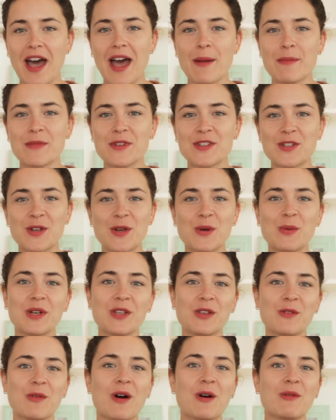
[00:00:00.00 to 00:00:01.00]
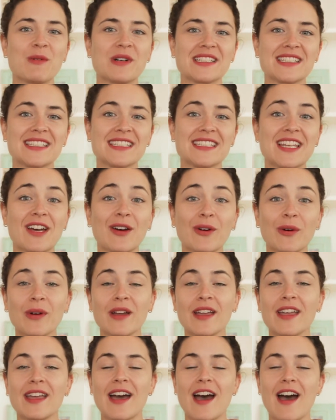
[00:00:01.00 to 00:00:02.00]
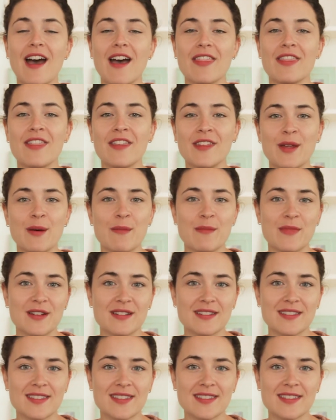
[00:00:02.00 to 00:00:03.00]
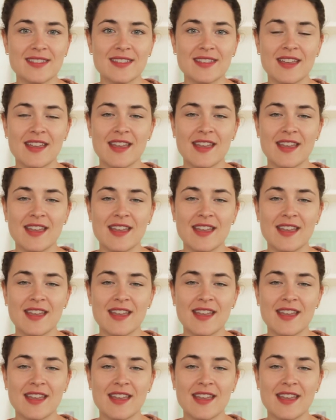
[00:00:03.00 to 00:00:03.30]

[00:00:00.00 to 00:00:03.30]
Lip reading: I'm sure, what you all want to know, the numbers.